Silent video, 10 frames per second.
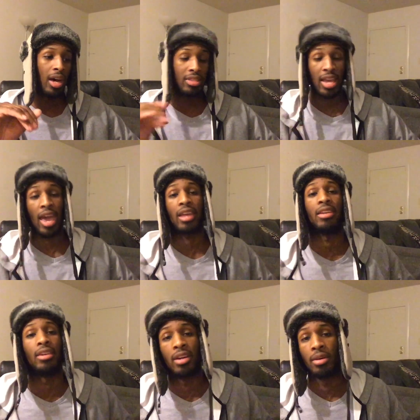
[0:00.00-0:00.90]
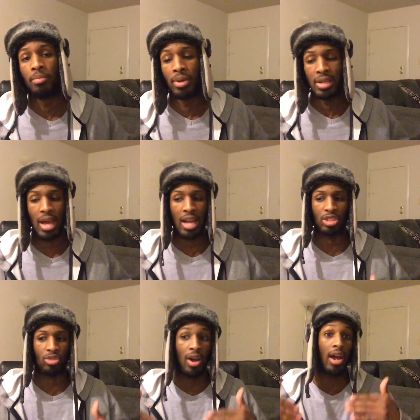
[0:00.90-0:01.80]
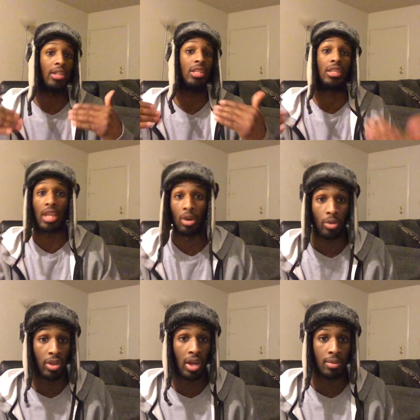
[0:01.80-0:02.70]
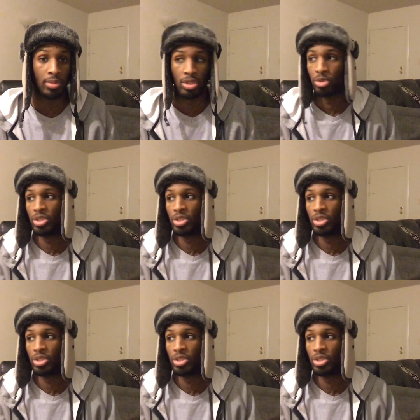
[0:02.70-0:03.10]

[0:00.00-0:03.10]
attacking them, but not trying to kill them,